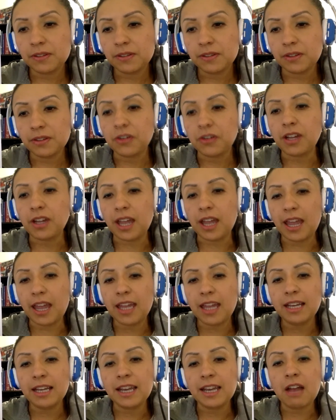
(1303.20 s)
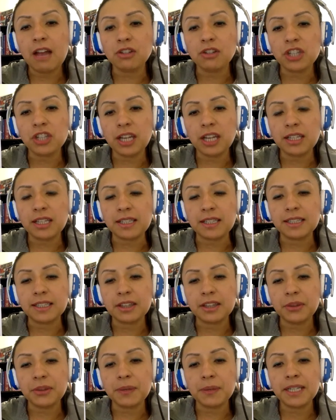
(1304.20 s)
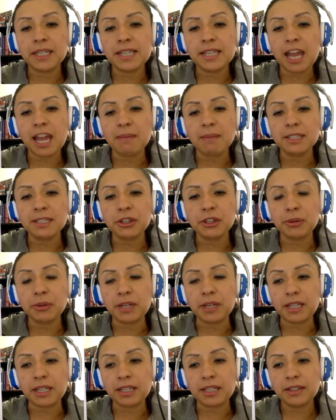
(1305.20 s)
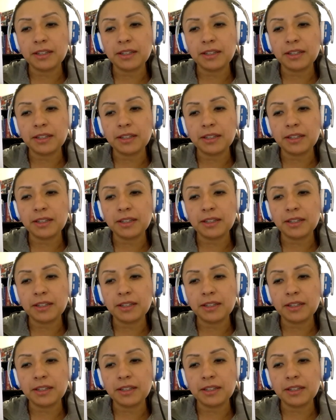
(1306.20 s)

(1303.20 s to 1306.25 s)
Okay, now check this. 3 times 3.